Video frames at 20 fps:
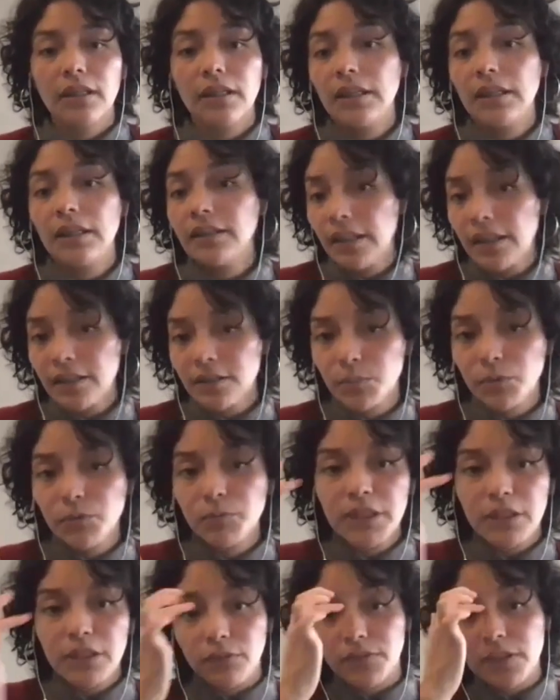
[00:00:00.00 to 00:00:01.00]
And the last
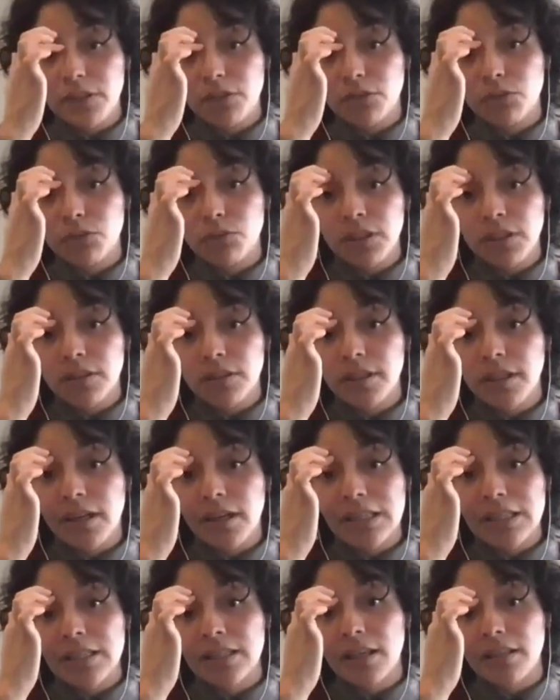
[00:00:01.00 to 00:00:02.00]
movement of this suite is the
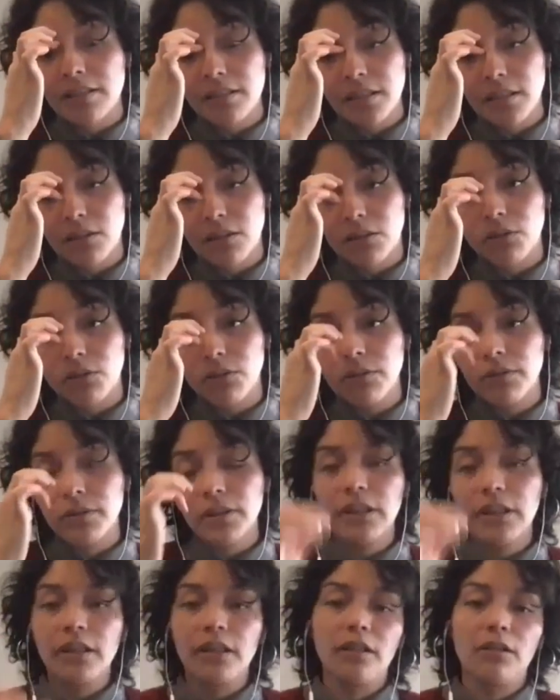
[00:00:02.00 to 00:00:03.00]
Gallinacito,
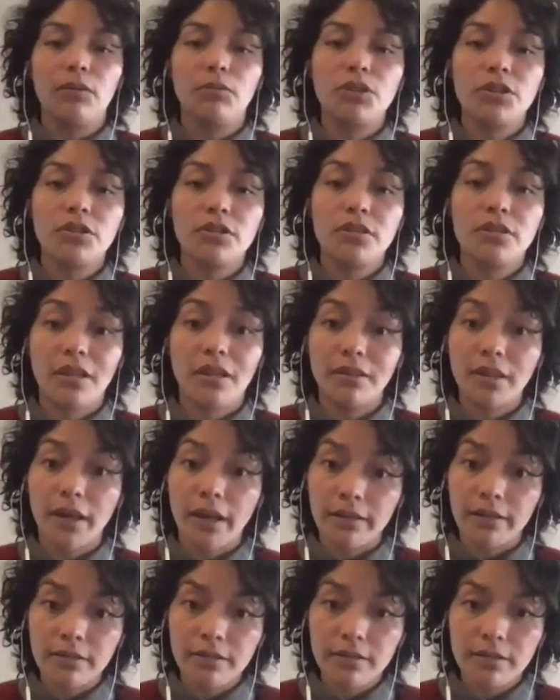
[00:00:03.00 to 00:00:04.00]
uh, which is a
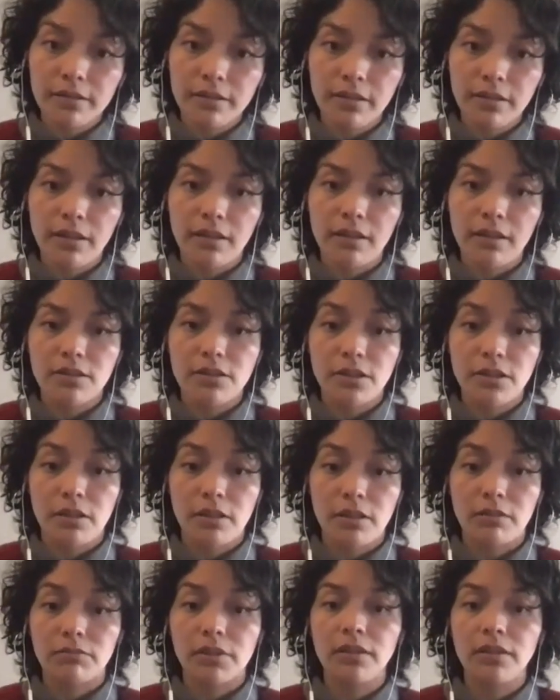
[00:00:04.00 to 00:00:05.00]
dance uh,
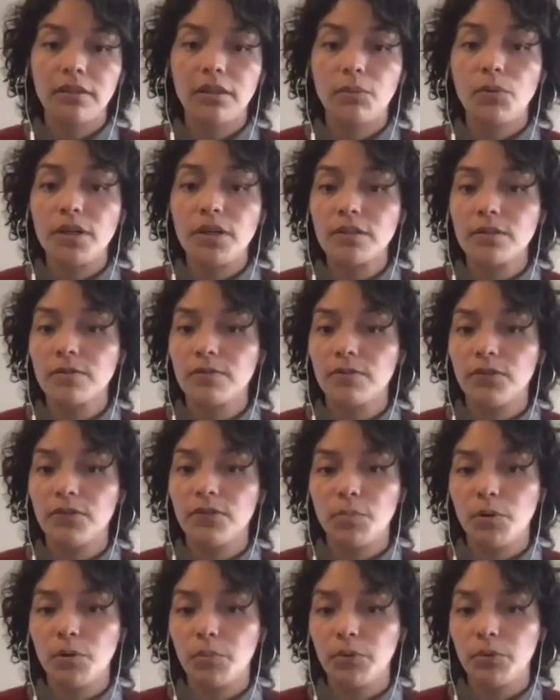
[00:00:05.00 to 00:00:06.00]
genre that was
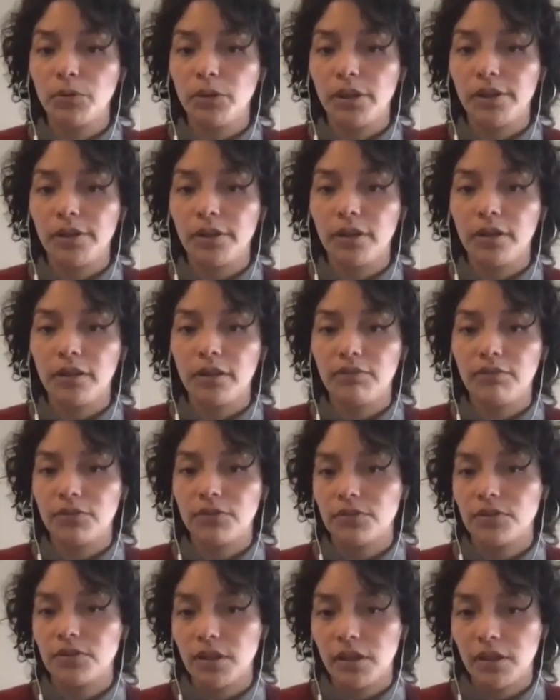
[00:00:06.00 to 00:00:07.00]
very popular in the
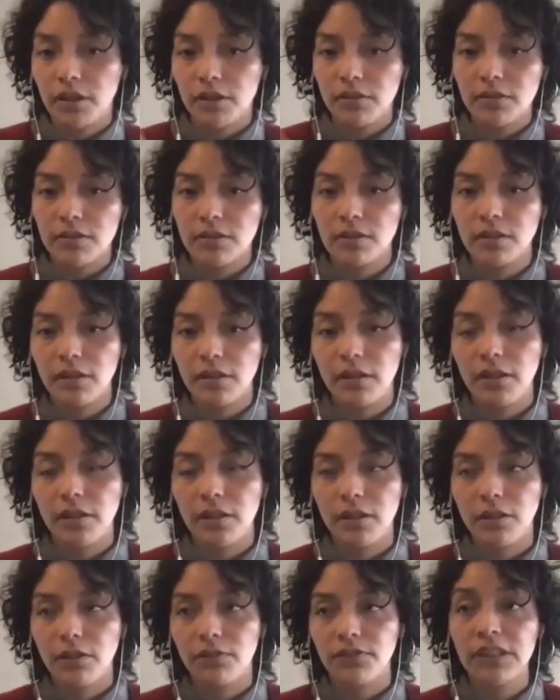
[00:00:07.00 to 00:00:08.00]
first decades
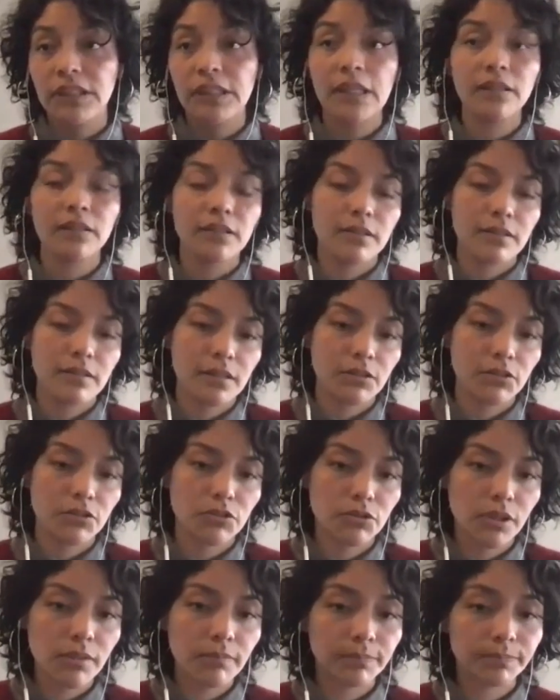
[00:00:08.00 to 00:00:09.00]
uh, of the 19th
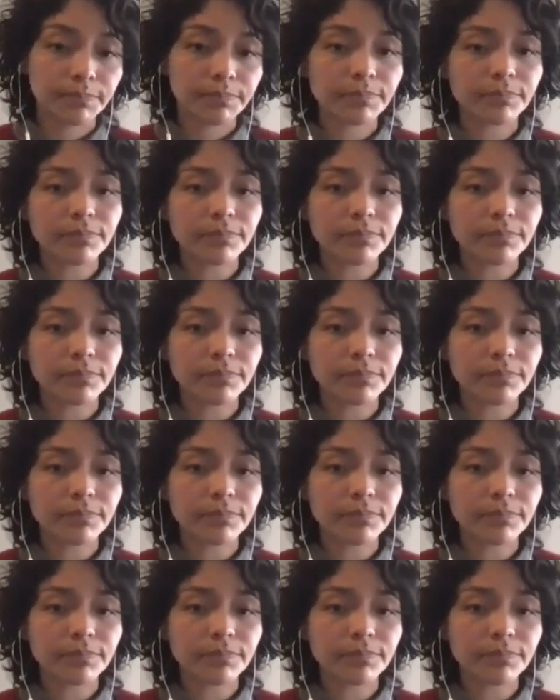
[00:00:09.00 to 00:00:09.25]
century